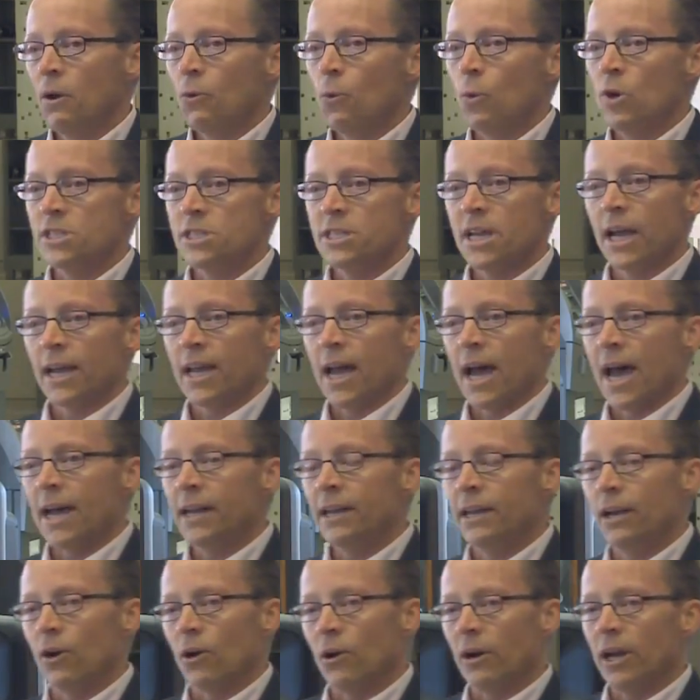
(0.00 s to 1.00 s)
Once I
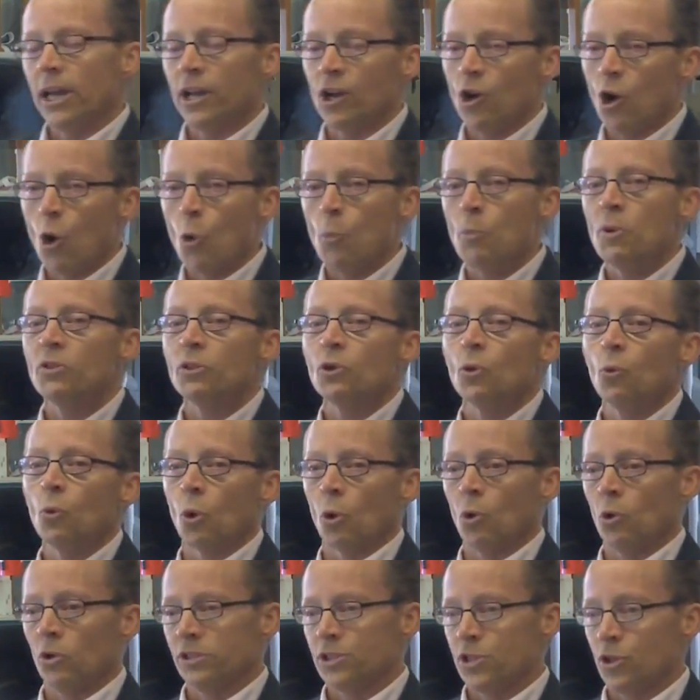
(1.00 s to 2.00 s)
got here, it opened the
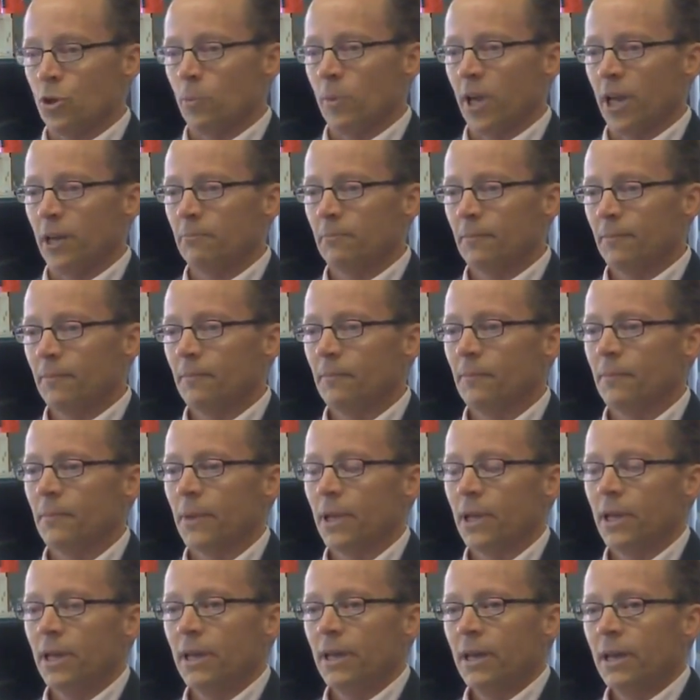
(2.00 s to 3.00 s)
world to me.
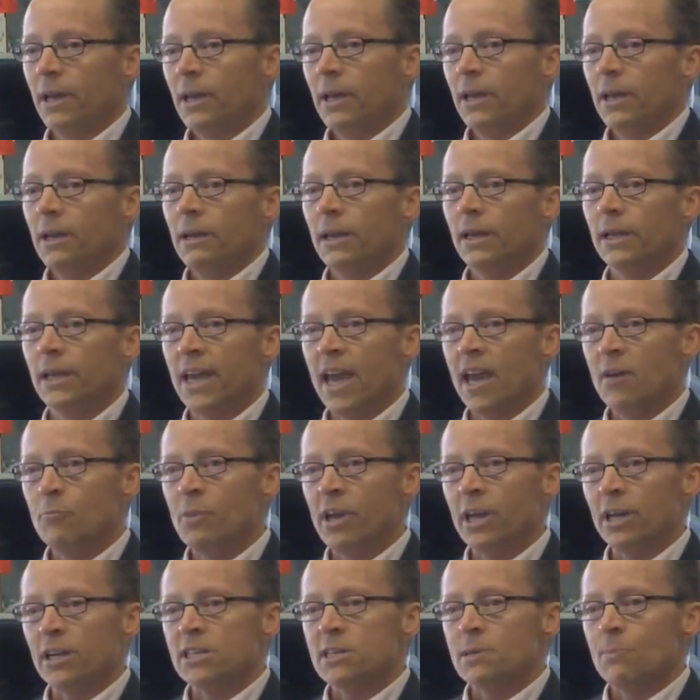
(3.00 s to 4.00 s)
It gave
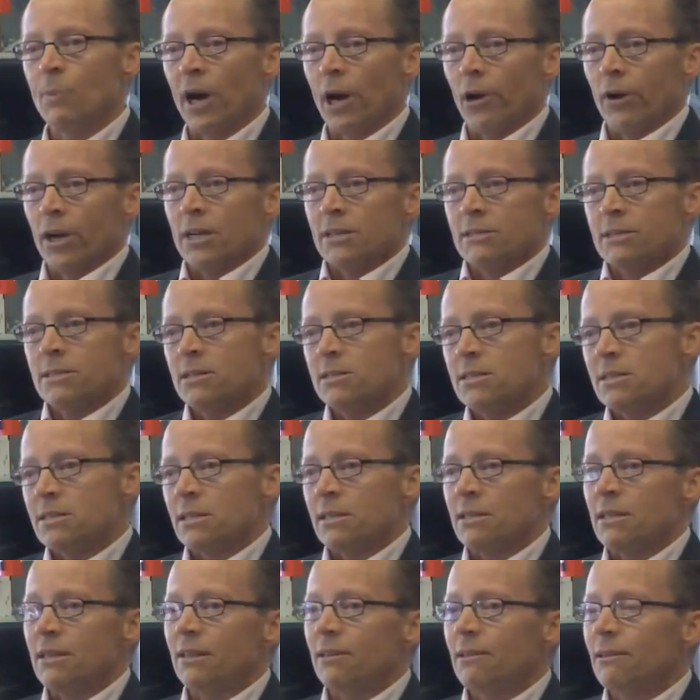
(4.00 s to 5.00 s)
me experiences
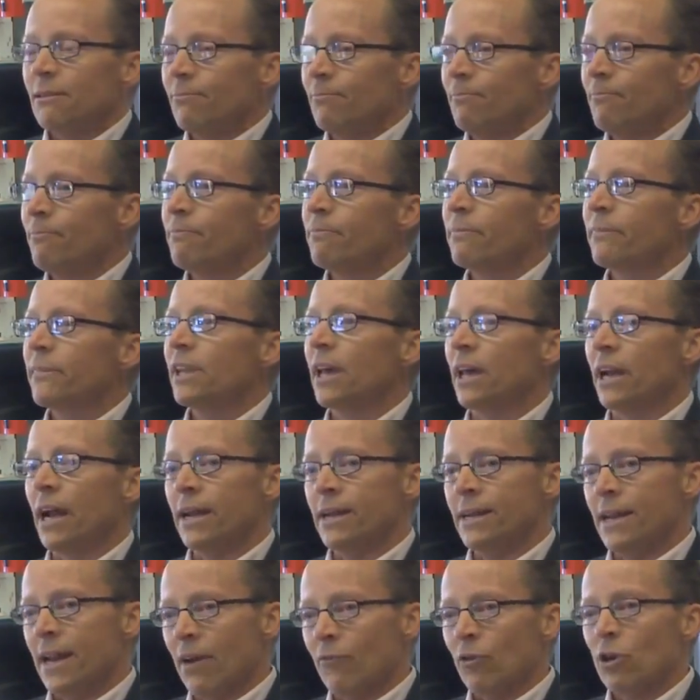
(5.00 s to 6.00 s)
that
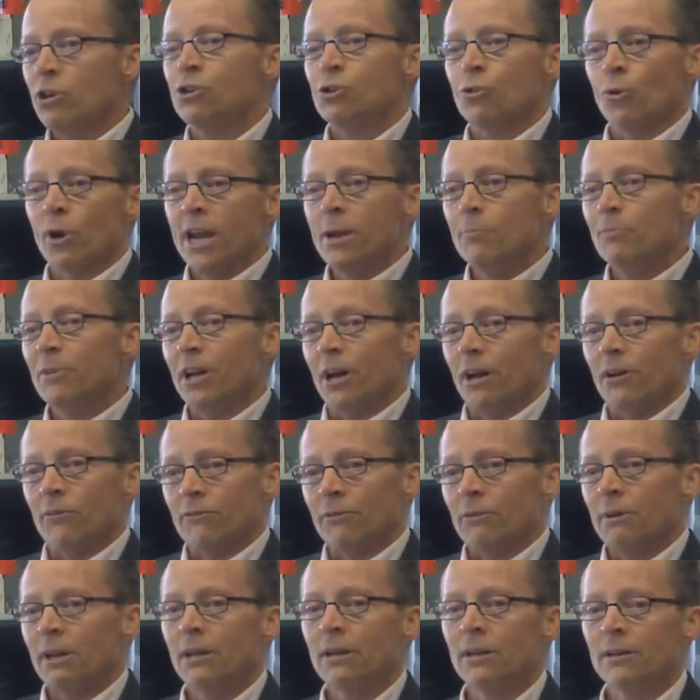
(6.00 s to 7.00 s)
I never dreamed
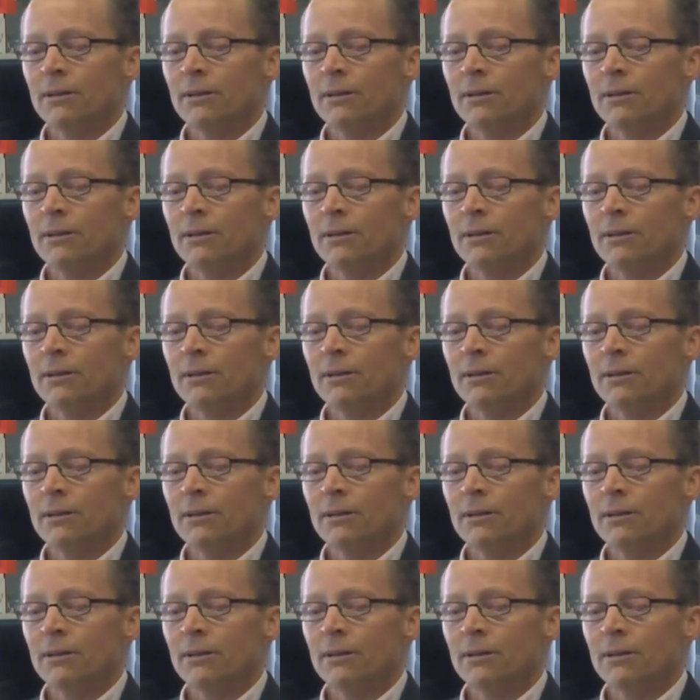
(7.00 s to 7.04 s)
of.